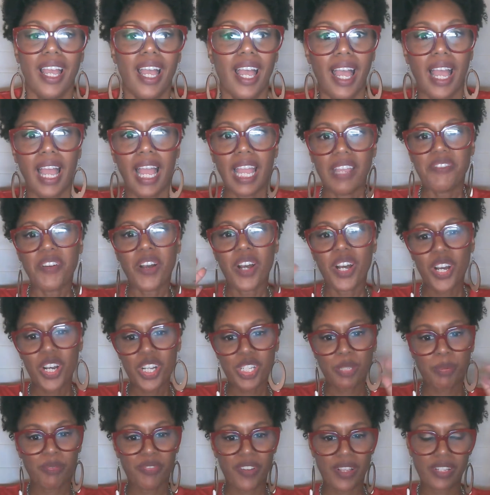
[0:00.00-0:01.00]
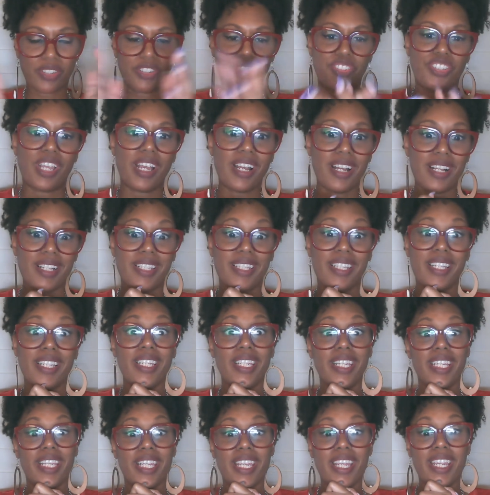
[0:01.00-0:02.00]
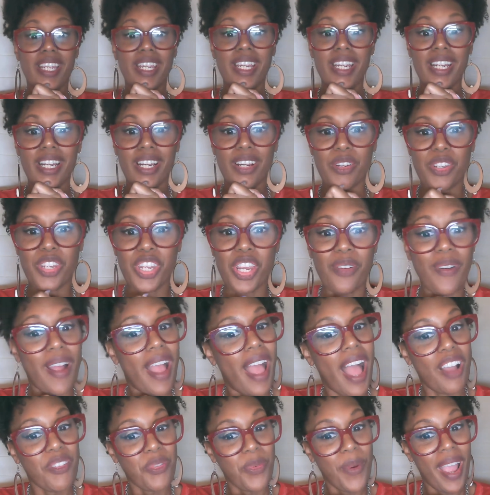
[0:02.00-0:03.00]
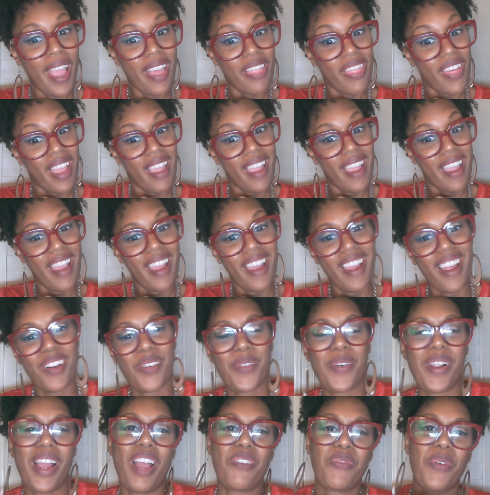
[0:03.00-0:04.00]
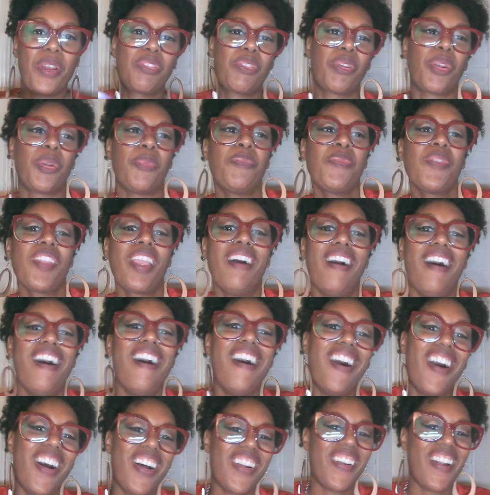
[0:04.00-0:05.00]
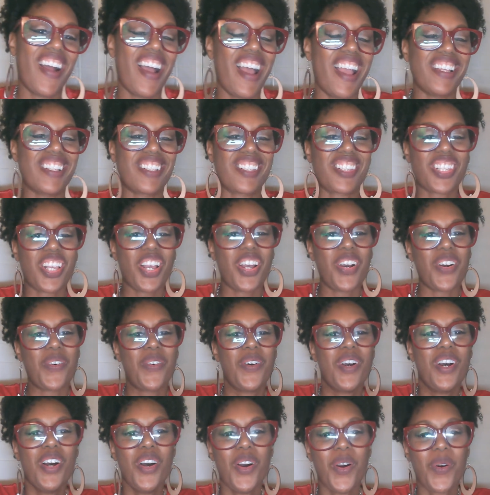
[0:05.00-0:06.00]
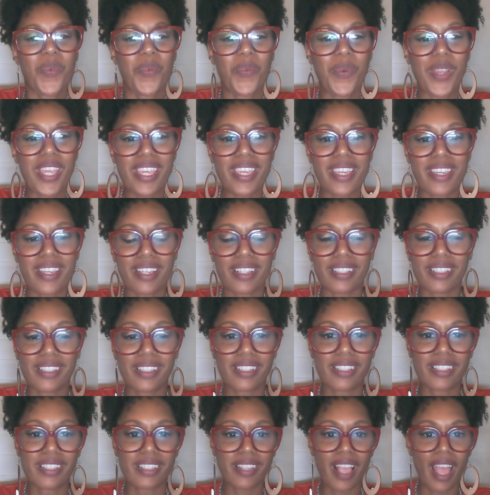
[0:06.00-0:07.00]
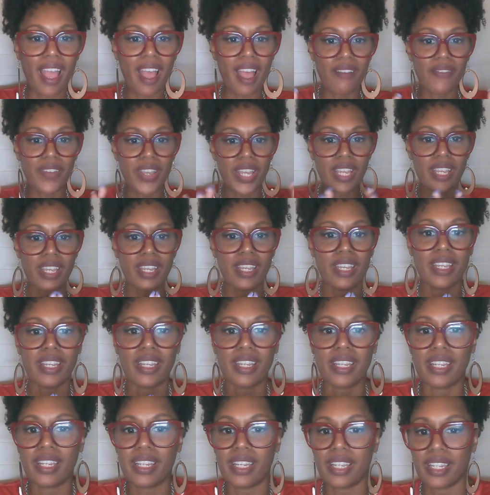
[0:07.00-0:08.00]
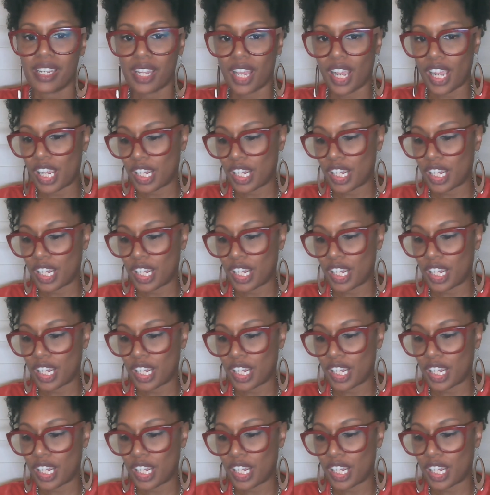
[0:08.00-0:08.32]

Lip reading: Hey folks, Professor Johnson here. You're halfway there. We're halfway through. All right, so week seven.